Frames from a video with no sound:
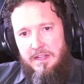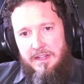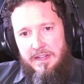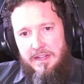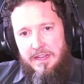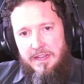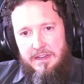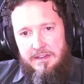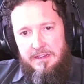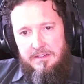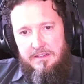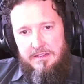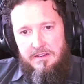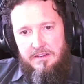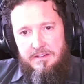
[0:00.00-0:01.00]

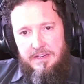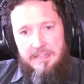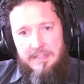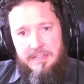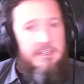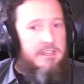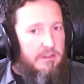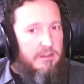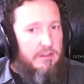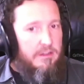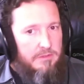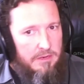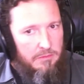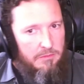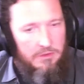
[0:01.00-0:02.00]
and any other
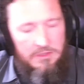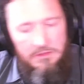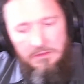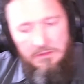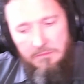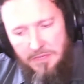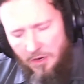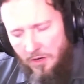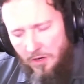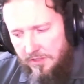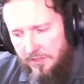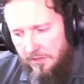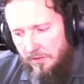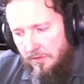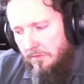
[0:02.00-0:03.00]
network, but
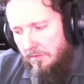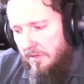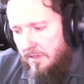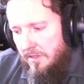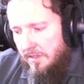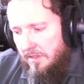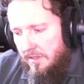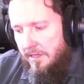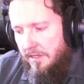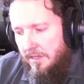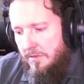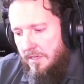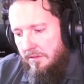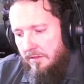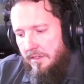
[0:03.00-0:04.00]
also the
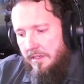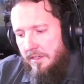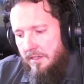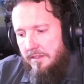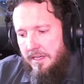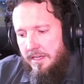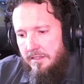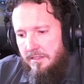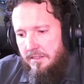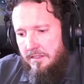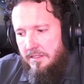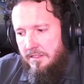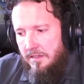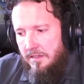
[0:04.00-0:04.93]
utility that is,